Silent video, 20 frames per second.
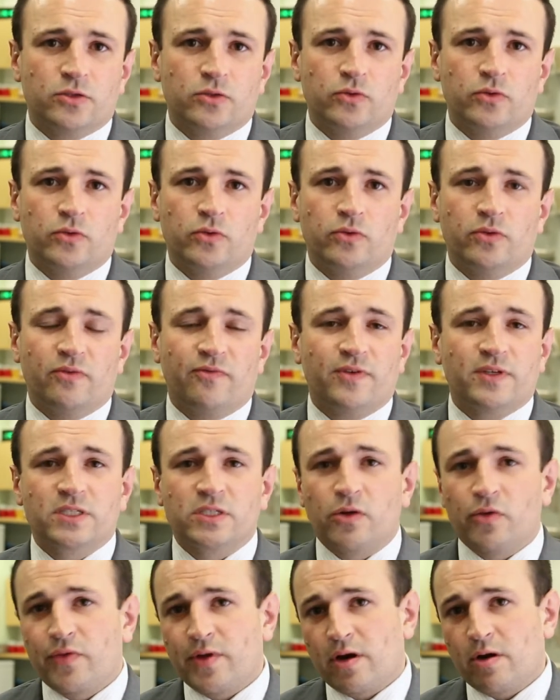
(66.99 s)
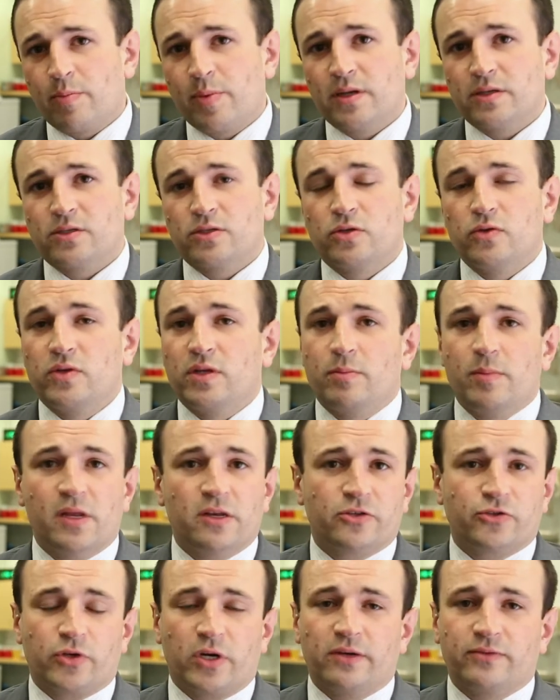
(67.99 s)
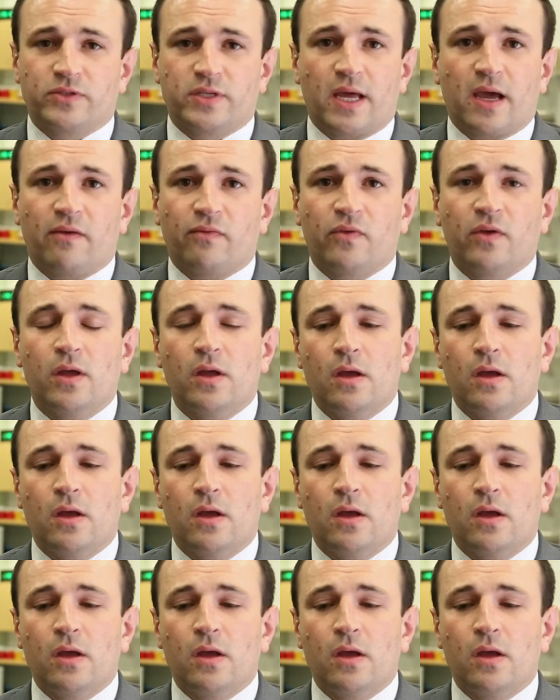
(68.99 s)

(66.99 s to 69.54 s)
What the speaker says: to the physical therapists, to the administrative staff,